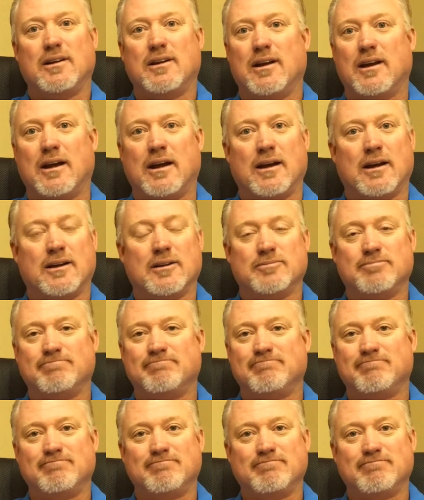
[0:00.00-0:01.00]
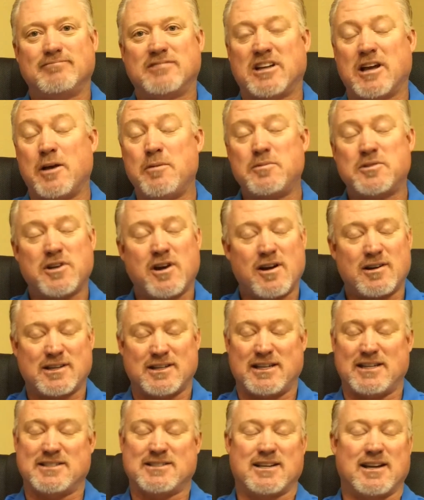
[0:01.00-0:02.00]
Come talk to
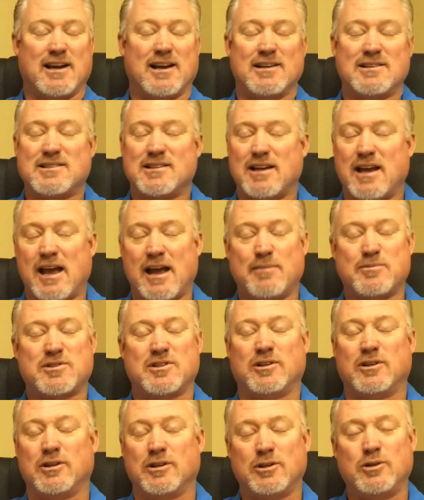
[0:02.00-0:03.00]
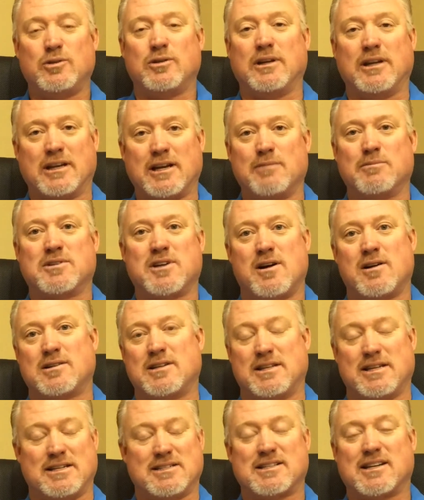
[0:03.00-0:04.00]
these guys. Absolutely come talk to
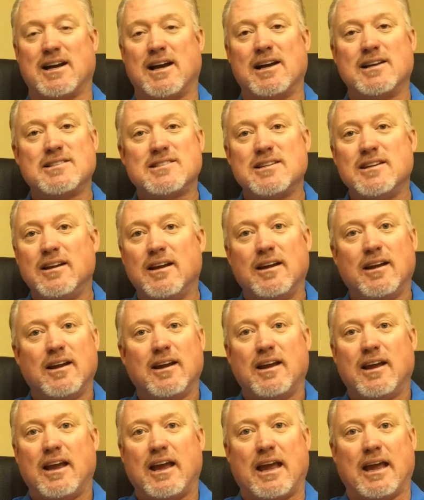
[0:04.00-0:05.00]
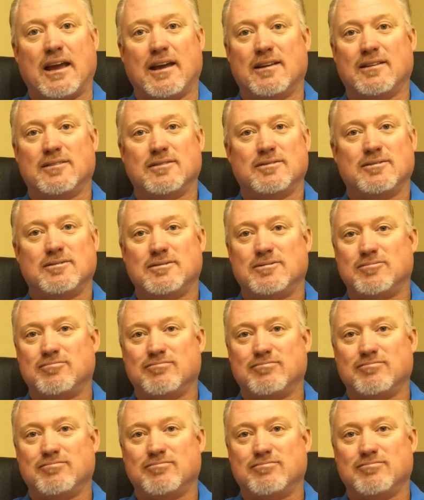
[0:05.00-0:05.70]
these guys. And